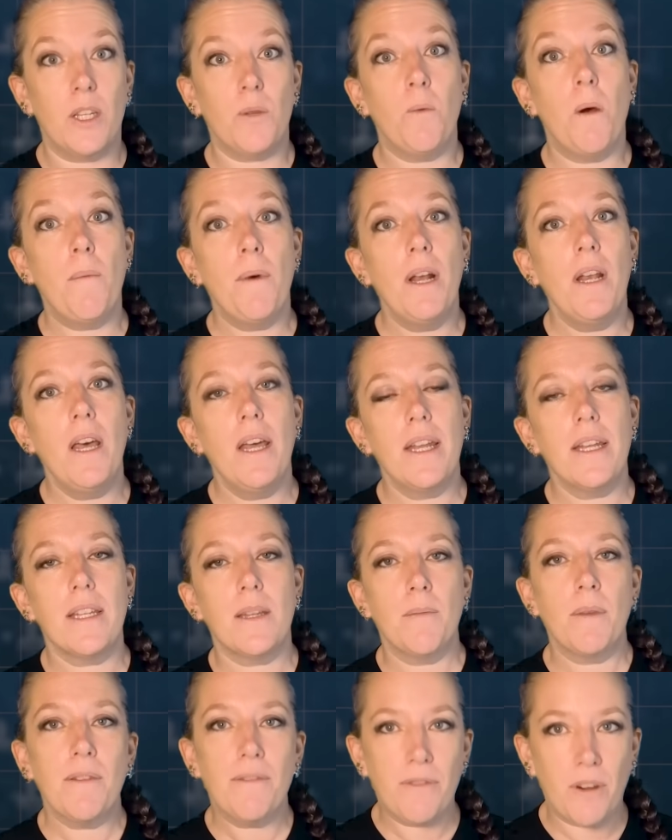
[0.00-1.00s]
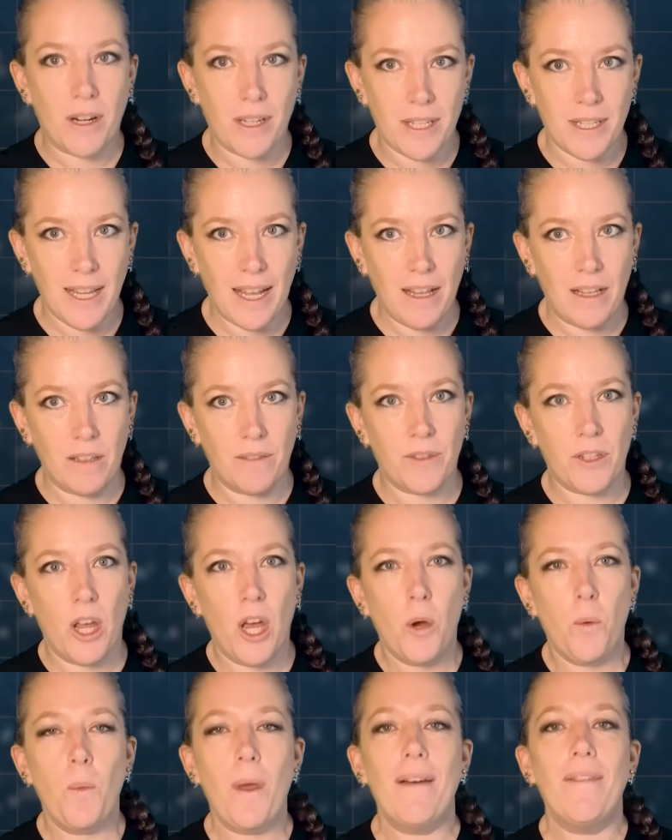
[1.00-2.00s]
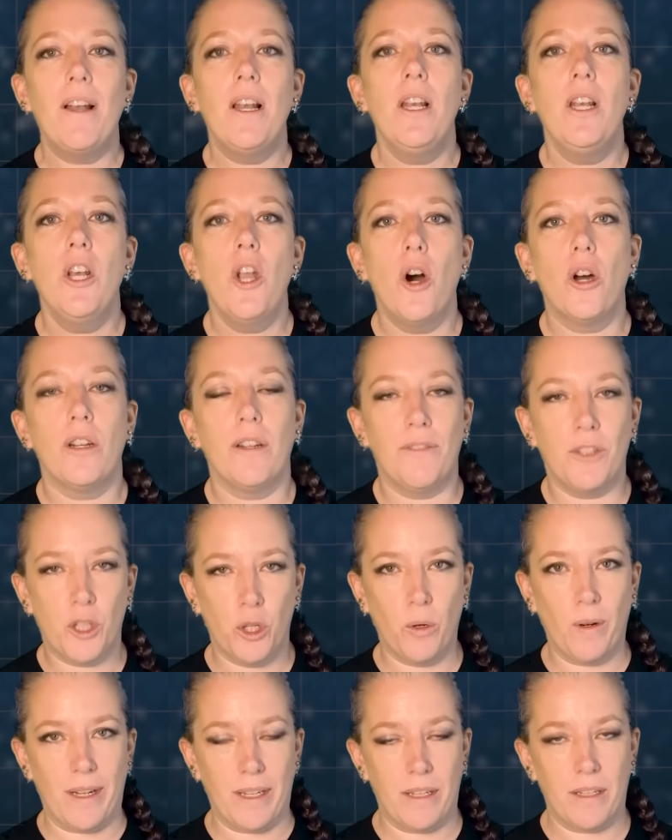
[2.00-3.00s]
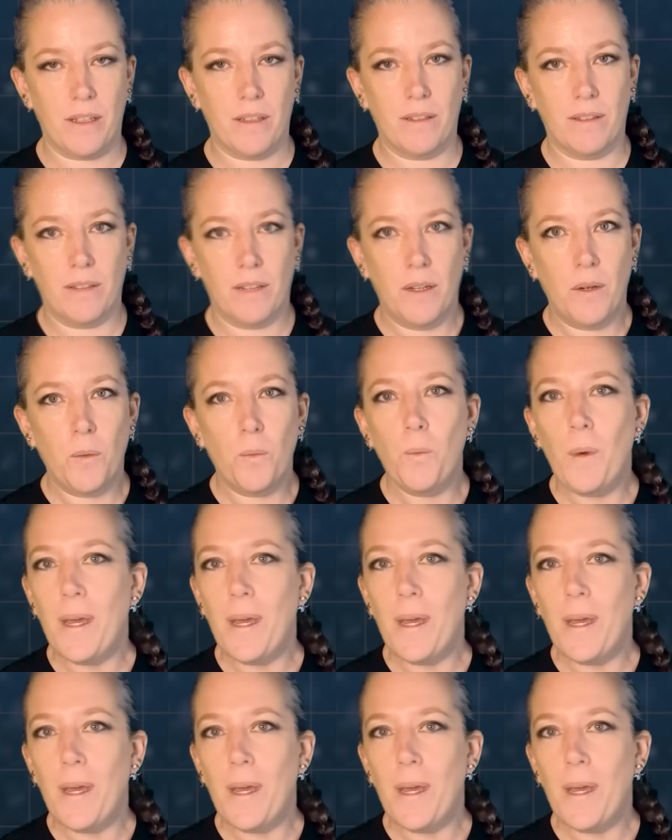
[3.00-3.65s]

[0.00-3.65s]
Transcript: when we're learning something for ourselves, we have a lot of choice. We